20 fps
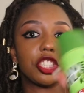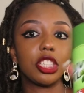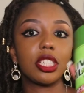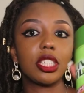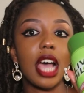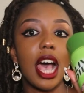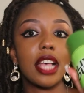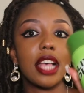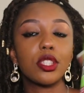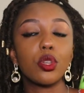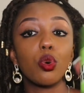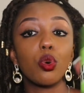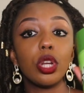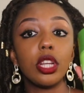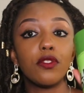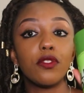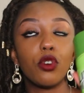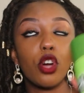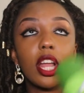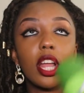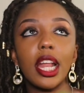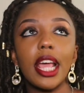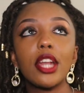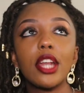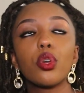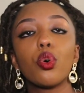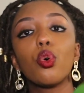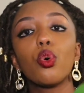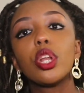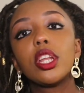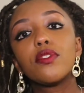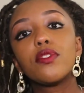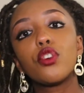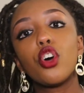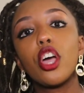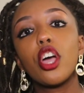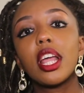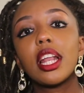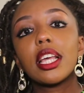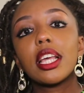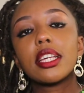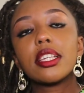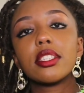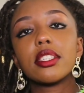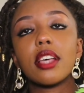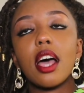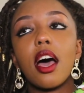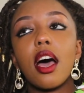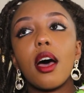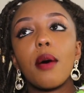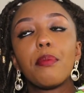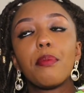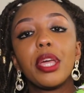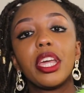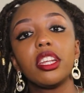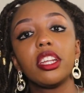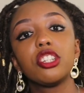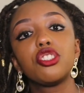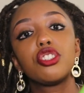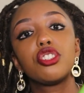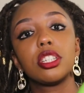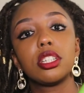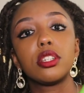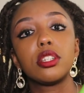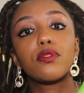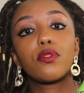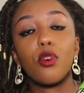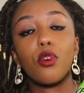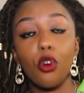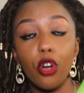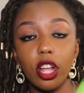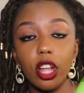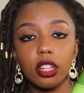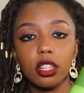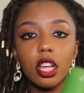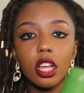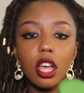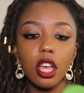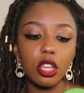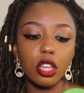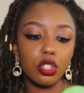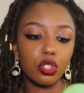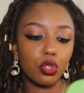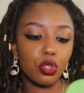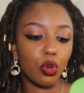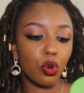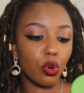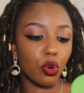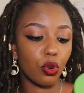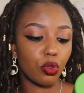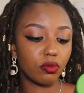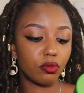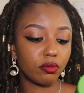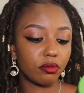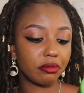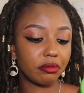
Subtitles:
it has olive oil, and olive oil is a penetrative oil, so